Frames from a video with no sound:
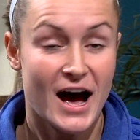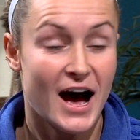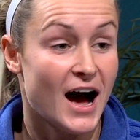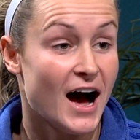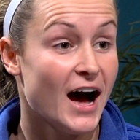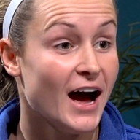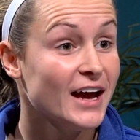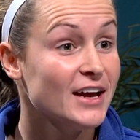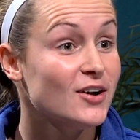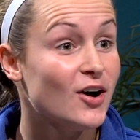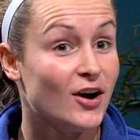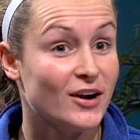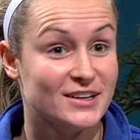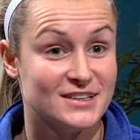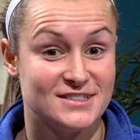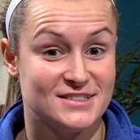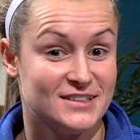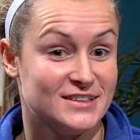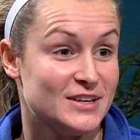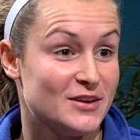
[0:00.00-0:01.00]
I
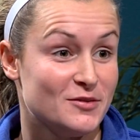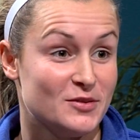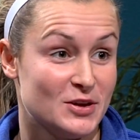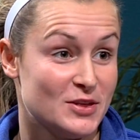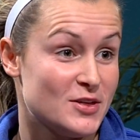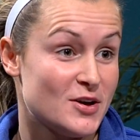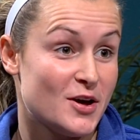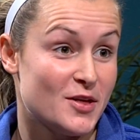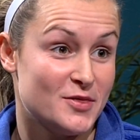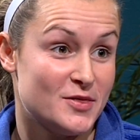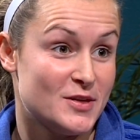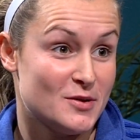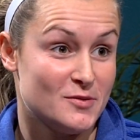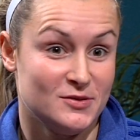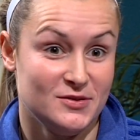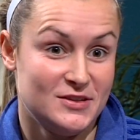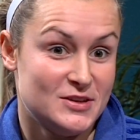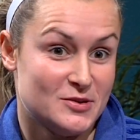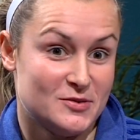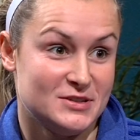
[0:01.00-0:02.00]
honestly never thought that w
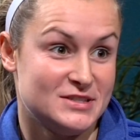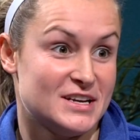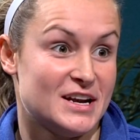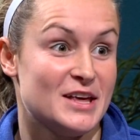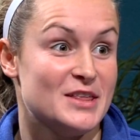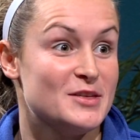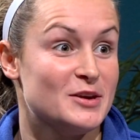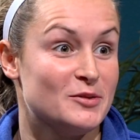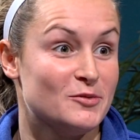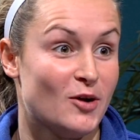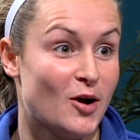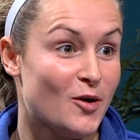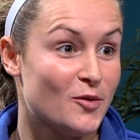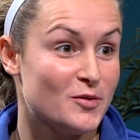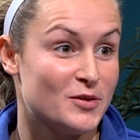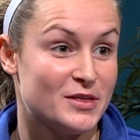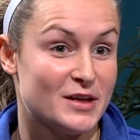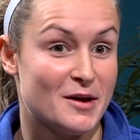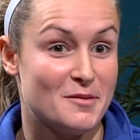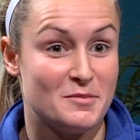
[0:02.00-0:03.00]
there was anything wrong
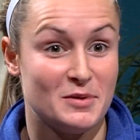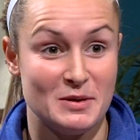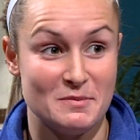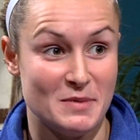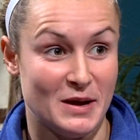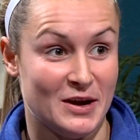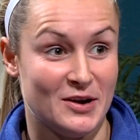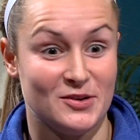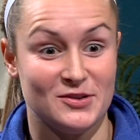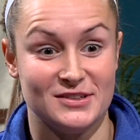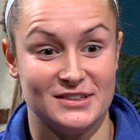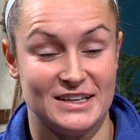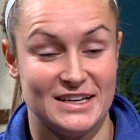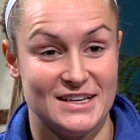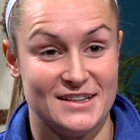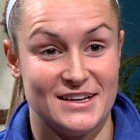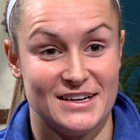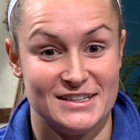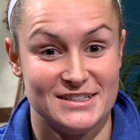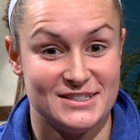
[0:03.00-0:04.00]
with that, but apparently
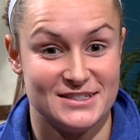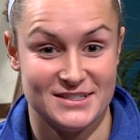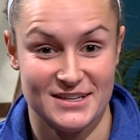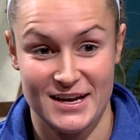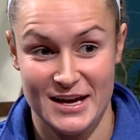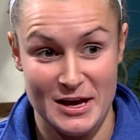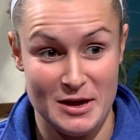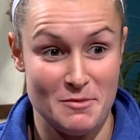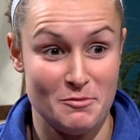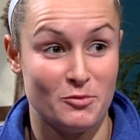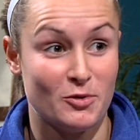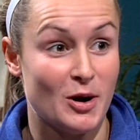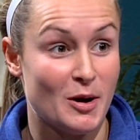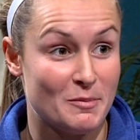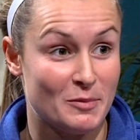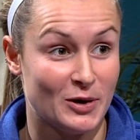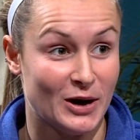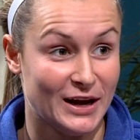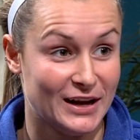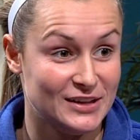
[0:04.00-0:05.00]
that's
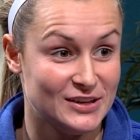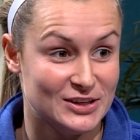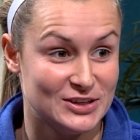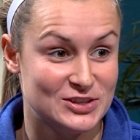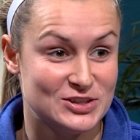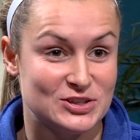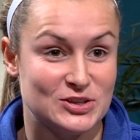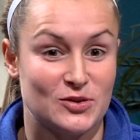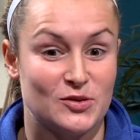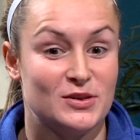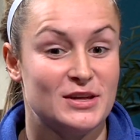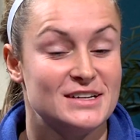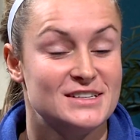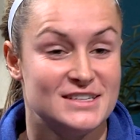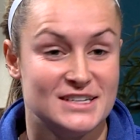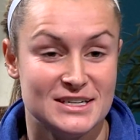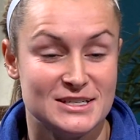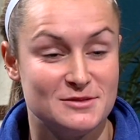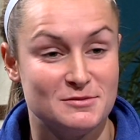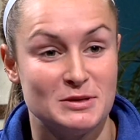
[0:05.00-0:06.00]
improper English. So they
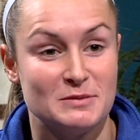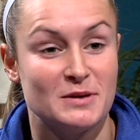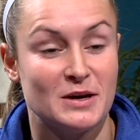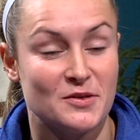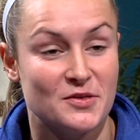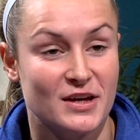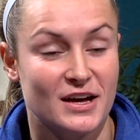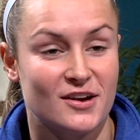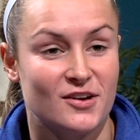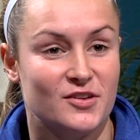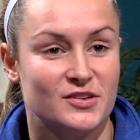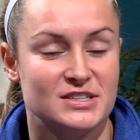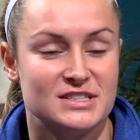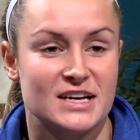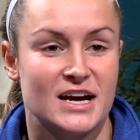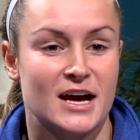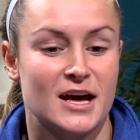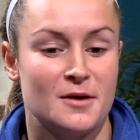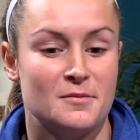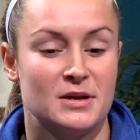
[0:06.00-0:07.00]
tease me about that all the
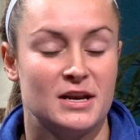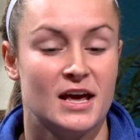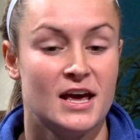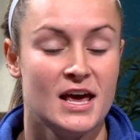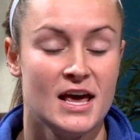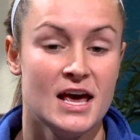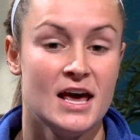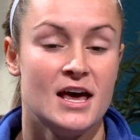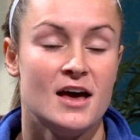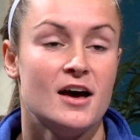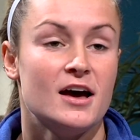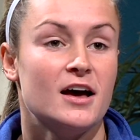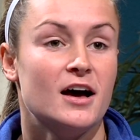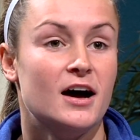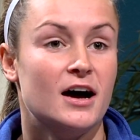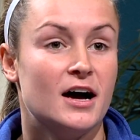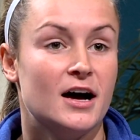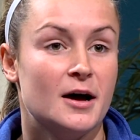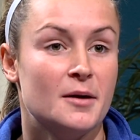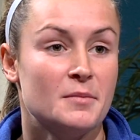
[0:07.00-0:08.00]
time. And
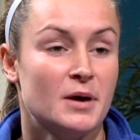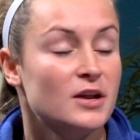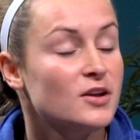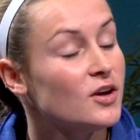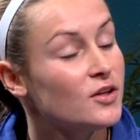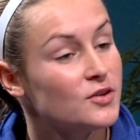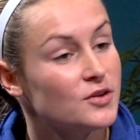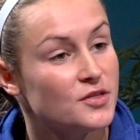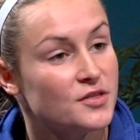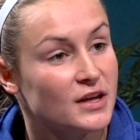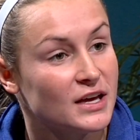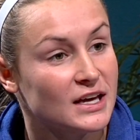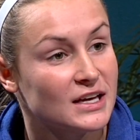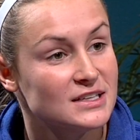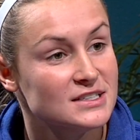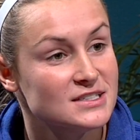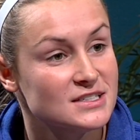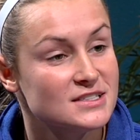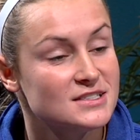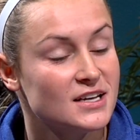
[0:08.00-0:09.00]
um, another thing
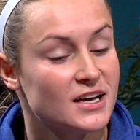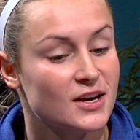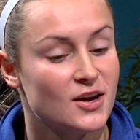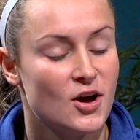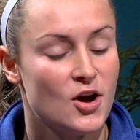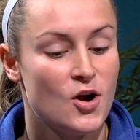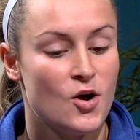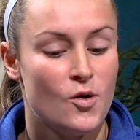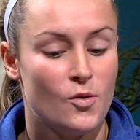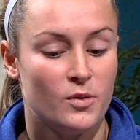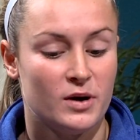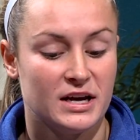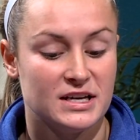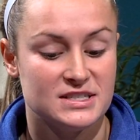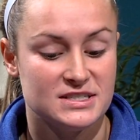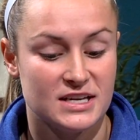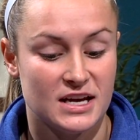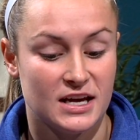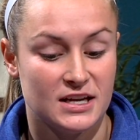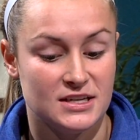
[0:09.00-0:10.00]
is, is like, when I
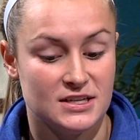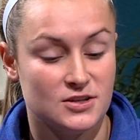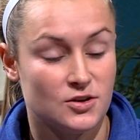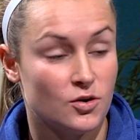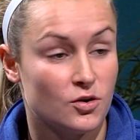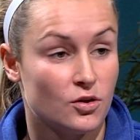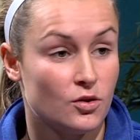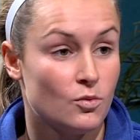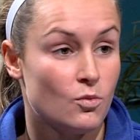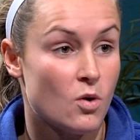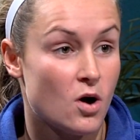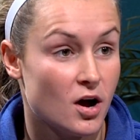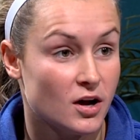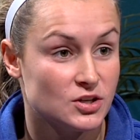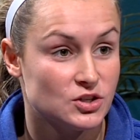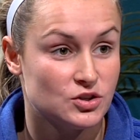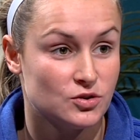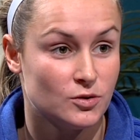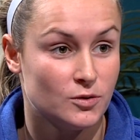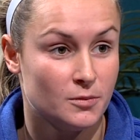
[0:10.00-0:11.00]
say I need to go to the
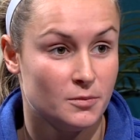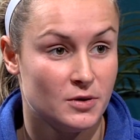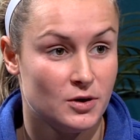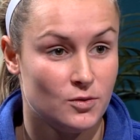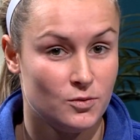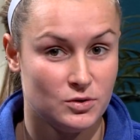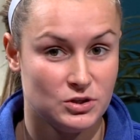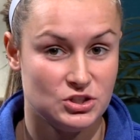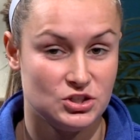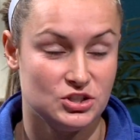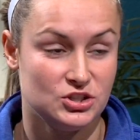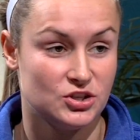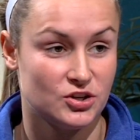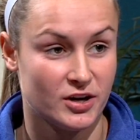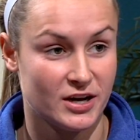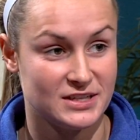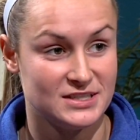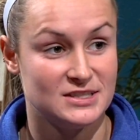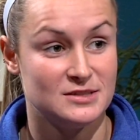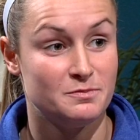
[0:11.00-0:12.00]
washroom, which is your
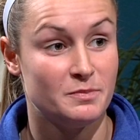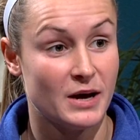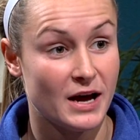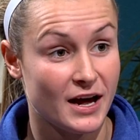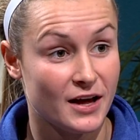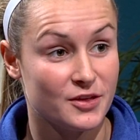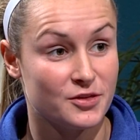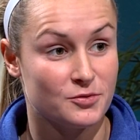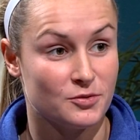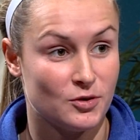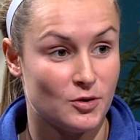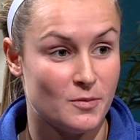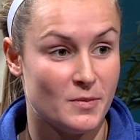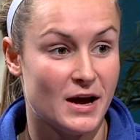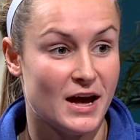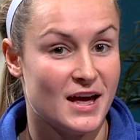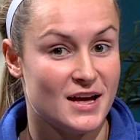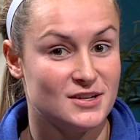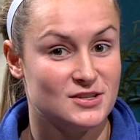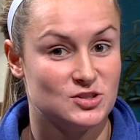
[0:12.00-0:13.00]
guys' bathroom,
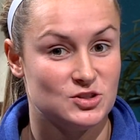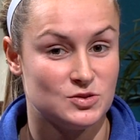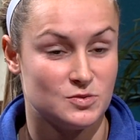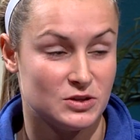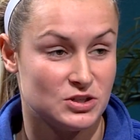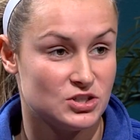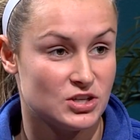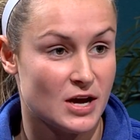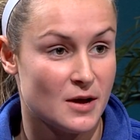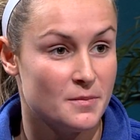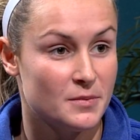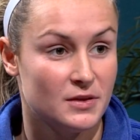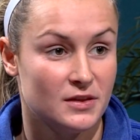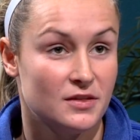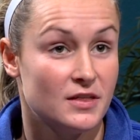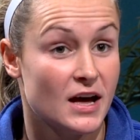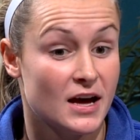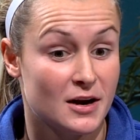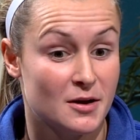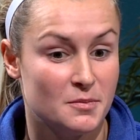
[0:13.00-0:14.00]
I had to switch that,
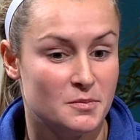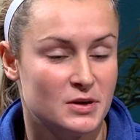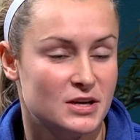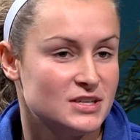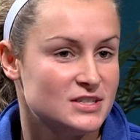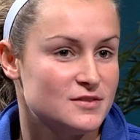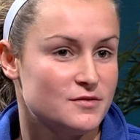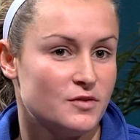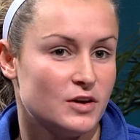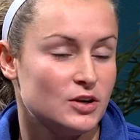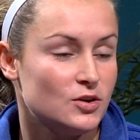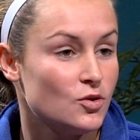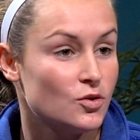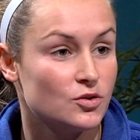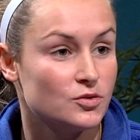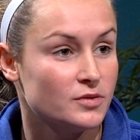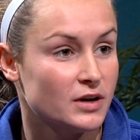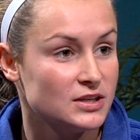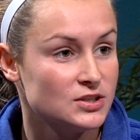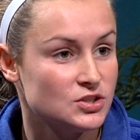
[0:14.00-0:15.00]
that up, because if I go
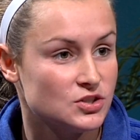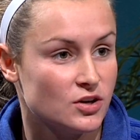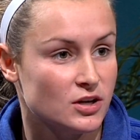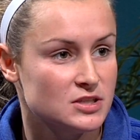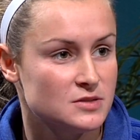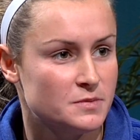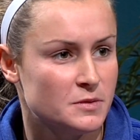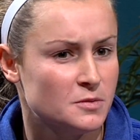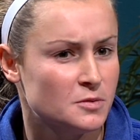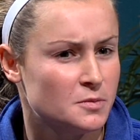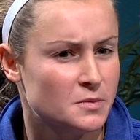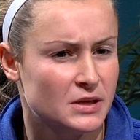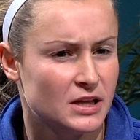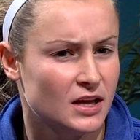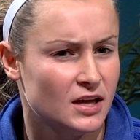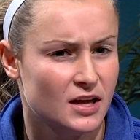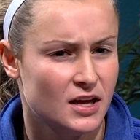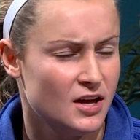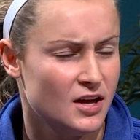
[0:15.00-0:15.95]
to restaurants, people would be like,